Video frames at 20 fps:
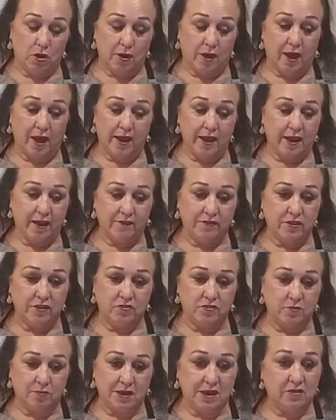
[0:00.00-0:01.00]
I have this
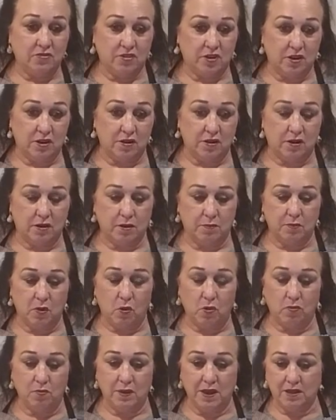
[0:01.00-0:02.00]
amazing
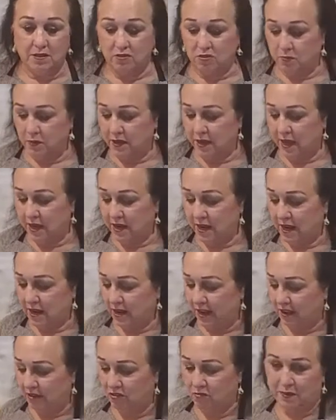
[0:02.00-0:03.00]
homemade spaghetti,
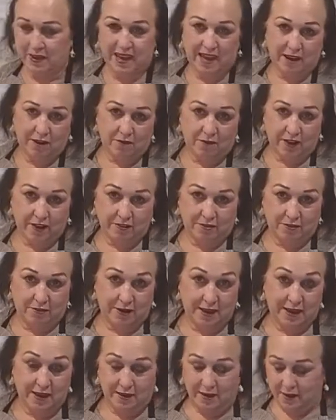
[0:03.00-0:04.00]
like Spaghetti
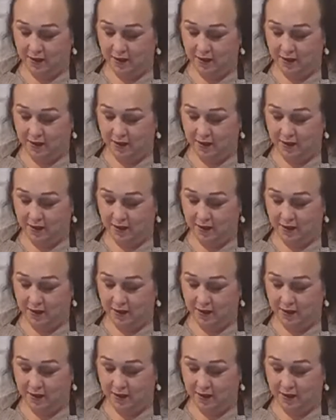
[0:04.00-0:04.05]
Factory